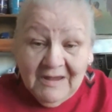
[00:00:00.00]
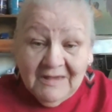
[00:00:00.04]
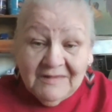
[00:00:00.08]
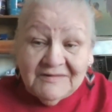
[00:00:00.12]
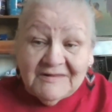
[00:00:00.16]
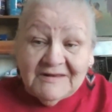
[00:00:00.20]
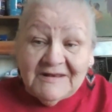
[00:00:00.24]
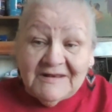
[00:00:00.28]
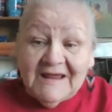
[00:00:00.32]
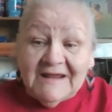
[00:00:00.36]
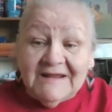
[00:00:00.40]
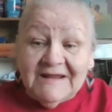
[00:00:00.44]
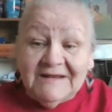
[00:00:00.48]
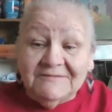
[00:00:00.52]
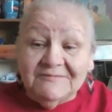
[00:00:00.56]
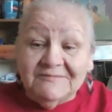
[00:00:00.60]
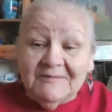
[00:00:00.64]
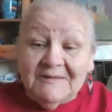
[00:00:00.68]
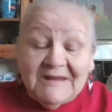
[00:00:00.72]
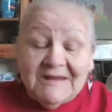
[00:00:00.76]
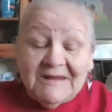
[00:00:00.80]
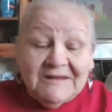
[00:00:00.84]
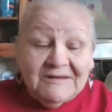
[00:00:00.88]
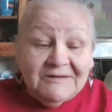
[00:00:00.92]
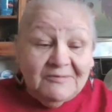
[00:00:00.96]
next
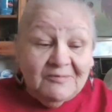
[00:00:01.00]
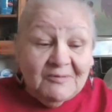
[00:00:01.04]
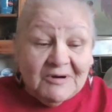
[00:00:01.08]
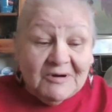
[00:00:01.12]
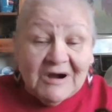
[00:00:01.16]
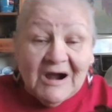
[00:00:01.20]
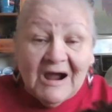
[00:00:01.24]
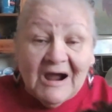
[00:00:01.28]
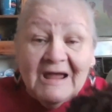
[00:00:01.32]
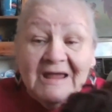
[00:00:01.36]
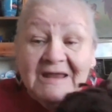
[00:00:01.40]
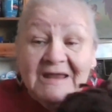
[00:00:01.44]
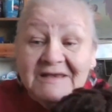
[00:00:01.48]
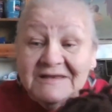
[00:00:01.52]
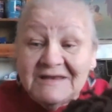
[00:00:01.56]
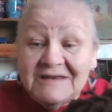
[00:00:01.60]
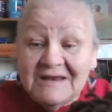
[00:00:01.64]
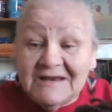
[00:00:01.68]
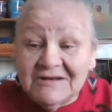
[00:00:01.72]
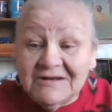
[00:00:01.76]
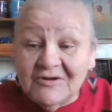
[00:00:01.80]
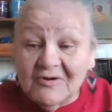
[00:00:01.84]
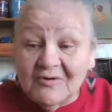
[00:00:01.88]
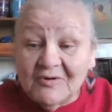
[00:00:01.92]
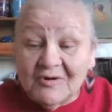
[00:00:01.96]
phase where I
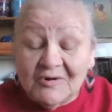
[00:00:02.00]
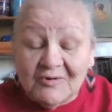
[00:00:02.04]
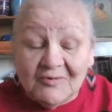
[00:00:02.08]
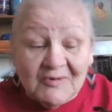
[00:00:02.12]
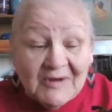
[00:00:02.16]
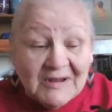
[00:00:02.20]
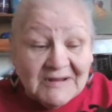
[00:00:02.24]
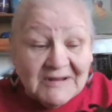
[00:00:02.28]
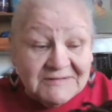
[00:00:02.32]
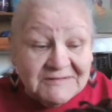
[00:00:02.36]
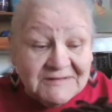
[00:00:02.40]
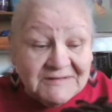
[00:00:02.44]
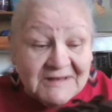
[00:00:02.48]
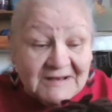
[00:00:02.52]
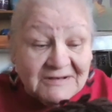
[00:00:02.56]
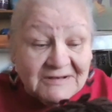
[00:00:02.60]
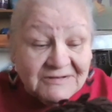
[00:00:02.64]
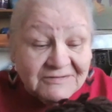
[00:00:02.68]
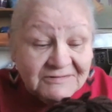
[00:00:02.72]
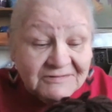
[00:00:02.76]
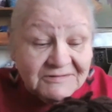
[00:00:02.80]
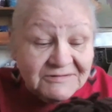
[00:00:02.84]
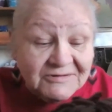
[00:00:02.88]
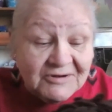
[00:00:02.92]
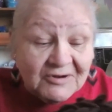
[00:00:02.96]
did go to
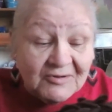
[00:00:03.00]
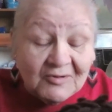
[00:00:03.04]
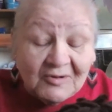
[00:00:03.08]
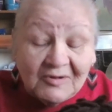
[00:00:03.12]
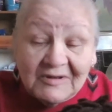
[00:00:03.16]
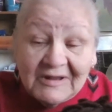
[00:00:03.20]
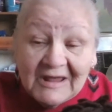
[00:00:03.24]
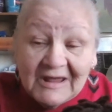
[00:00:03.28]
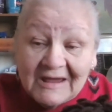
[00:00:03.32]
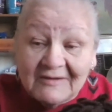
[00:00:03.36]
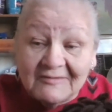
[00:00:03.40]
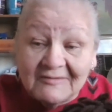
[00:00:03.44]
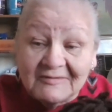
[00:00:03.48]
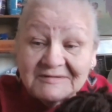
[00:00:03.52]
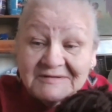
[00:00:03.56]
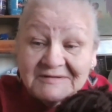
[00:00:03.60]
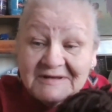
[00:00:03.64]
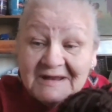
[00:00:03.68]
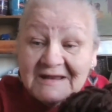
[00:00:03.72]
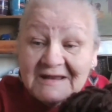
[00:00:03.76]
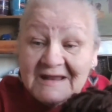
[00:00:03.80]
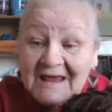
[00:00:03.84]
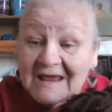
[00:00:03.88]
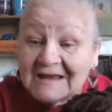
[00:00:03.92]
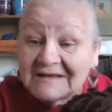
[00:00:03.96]
residential school. I was
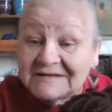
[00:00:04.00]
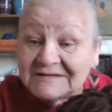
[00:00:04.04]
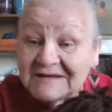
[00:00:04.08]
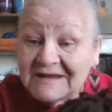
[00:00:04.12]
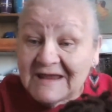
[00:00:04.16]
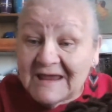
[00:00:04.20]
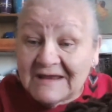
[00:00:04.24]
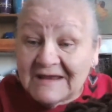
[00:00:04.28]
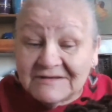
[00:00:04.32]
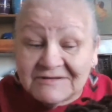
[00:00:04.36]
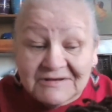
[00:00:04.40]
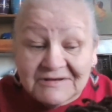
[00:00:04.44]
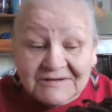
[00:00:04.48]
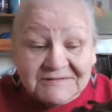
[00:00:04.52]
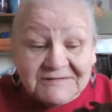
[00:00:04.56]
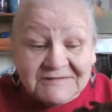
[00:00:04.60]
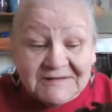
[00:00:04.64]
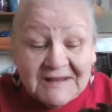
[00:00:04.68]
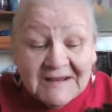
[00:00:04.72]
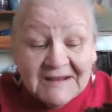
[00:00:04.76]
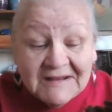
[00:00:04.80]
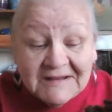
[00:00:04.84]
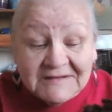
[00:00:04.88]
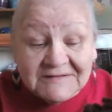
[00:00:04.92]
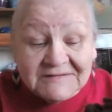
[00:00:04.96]
at the age of
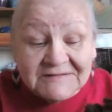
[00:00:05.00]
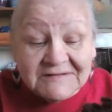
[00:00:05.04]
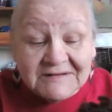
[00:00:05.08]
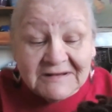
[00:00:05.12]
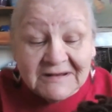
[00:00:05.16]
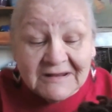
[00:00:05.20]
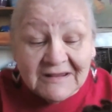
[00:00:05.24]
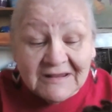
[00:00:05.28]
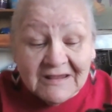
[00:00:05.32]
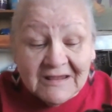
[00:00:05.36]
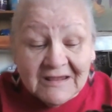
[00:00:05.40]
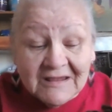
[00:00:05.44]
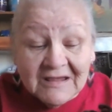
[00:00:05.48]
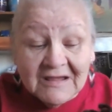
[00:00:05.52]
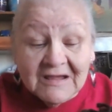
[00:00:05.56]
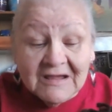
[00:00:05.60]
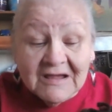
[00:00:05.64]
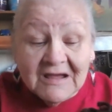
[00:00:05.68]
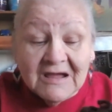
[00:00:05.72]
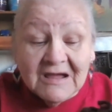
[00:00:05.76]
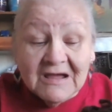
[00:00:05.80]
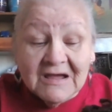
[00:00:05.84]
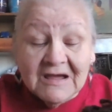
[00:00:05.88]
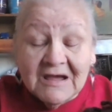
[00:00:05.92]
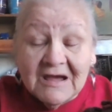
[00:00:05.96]
6.
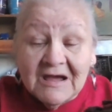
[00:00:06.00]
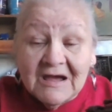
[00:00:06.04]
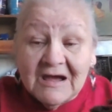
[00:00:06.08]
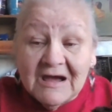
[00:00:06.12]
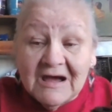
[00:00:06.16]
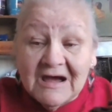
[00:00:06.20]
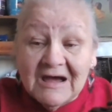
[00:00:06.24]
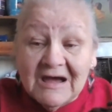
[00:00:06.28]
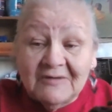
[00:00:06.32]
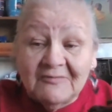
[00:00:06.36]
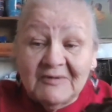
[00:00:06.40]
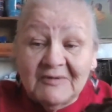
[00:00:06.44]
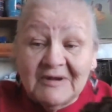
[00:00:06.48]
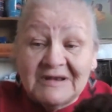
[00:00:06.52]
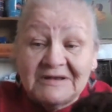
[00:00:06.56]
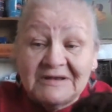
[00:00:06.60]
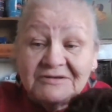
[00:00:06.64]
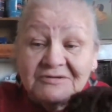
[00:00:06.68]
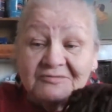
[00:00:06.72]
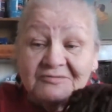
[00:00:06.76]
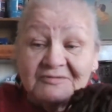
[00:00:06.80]
I went to